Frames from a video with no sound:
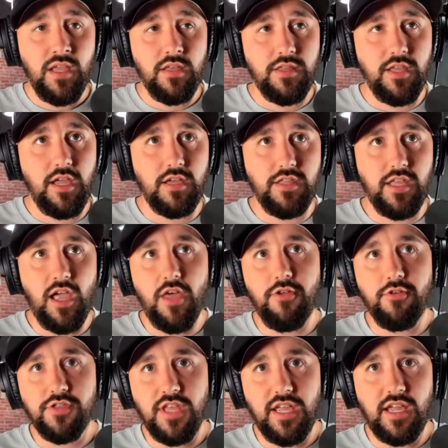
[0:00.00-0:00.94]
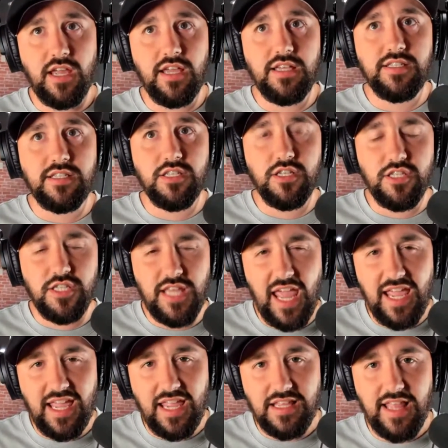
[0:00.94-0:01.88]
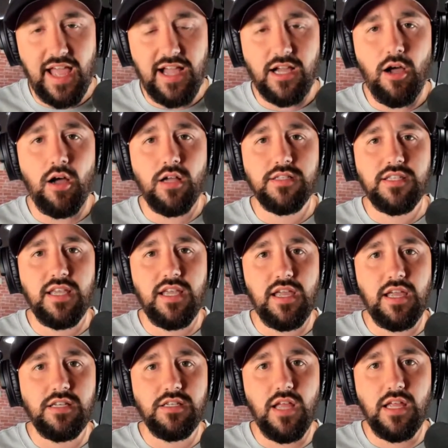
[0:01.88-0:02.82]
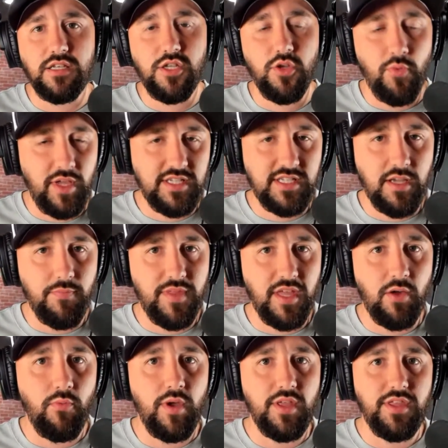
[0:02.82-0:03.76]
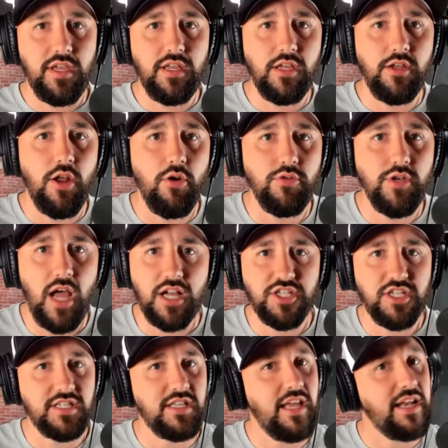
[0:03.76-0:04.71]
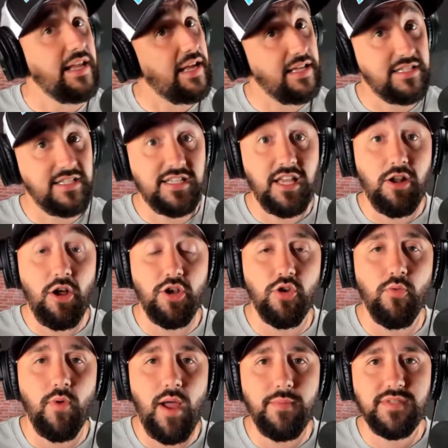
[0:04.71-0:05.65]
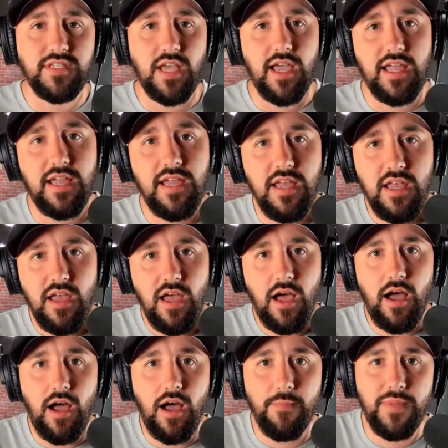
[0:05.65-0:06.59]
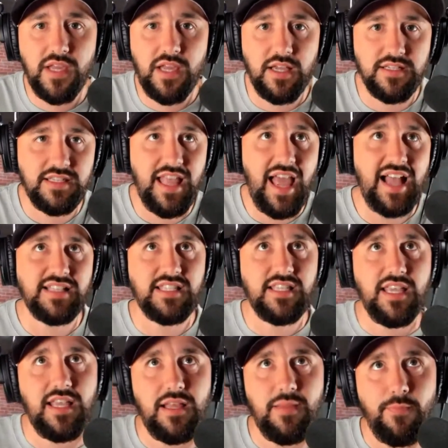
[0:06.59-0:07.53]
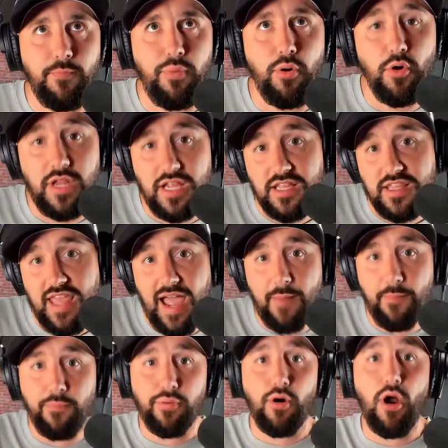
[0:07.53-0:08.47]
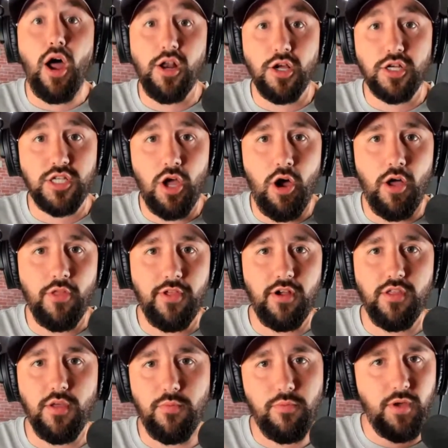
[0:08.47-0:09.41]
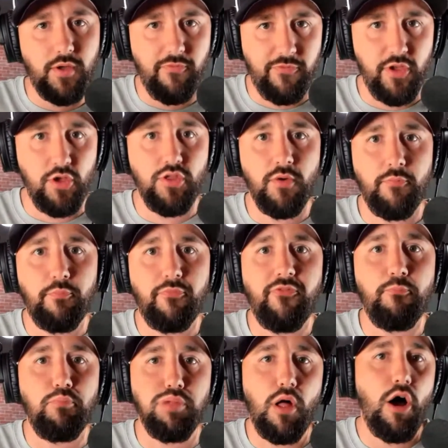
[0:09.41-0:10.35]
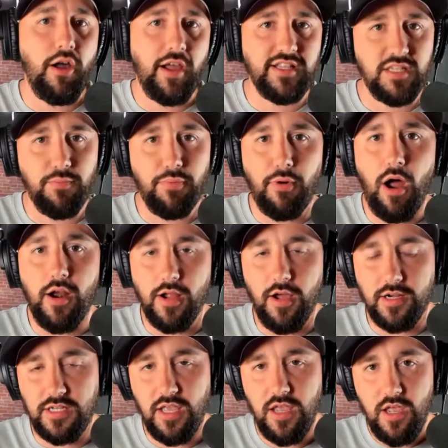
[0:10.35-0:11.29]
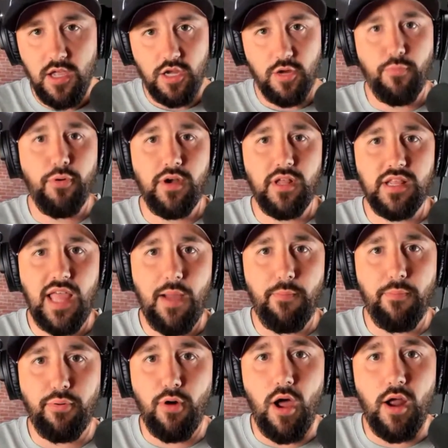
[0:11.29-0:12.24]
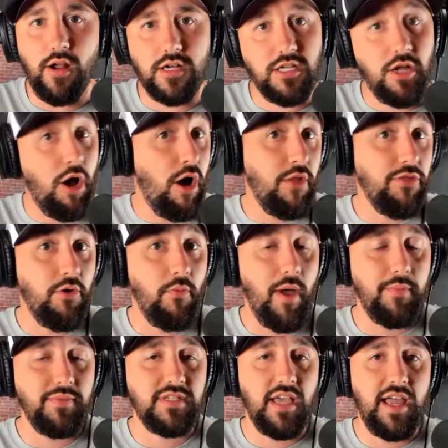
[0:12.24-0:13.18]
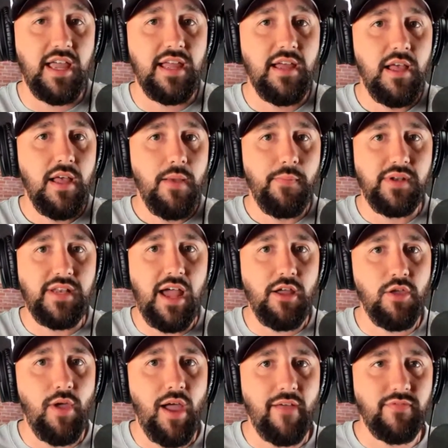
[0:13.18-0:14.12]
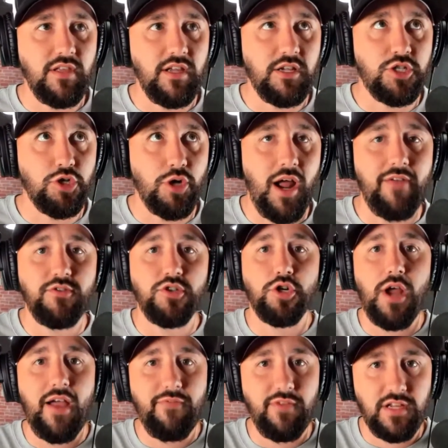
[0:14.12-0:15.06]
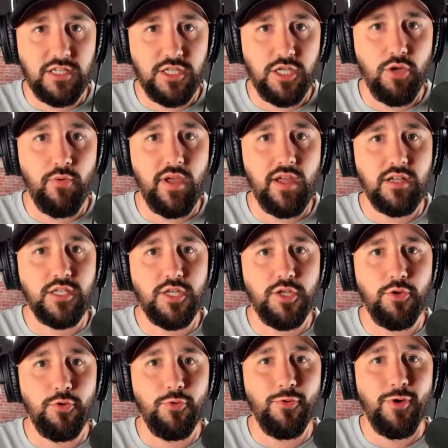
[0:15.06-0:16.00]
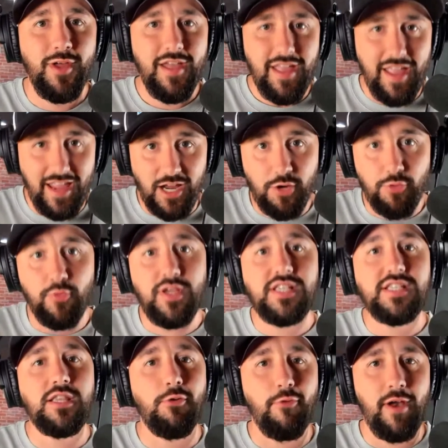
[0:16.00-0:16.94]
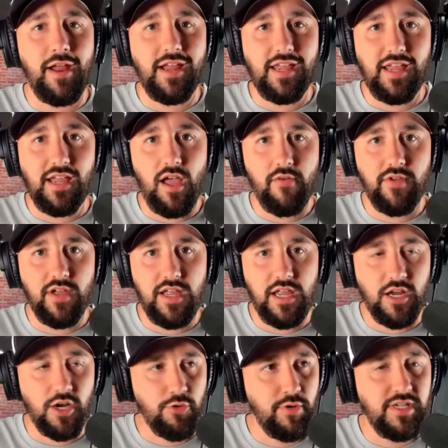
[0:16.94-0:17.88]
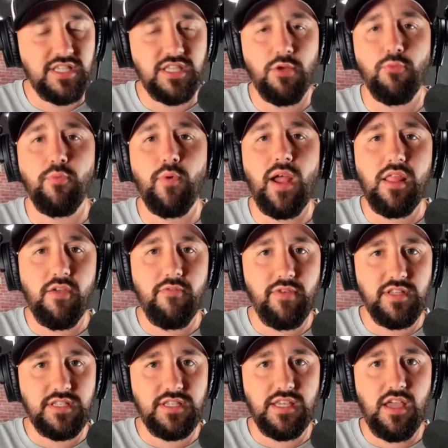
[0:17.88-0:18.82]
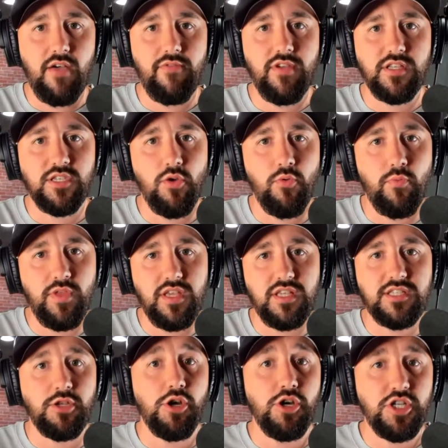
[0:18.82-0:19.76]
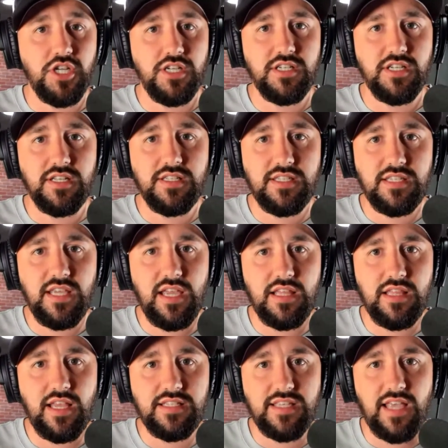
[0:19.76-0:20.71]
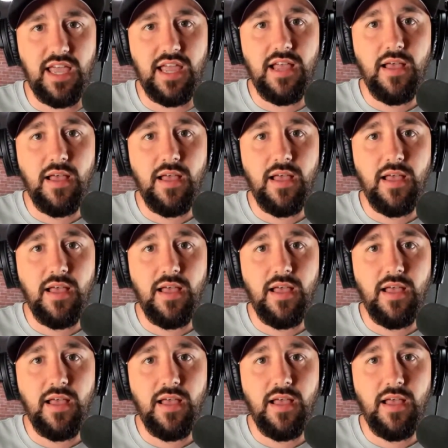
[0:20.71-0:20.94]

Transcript: The other thing is taking that content and doing something with it, not just letting it sit on your website, because that's putting that product on there. View the blog as a product. You're putting that product on the website, but now you have to drive traffic to it to increase the ranking of it, increase the relevancy of it. So when these search engines see it, they say,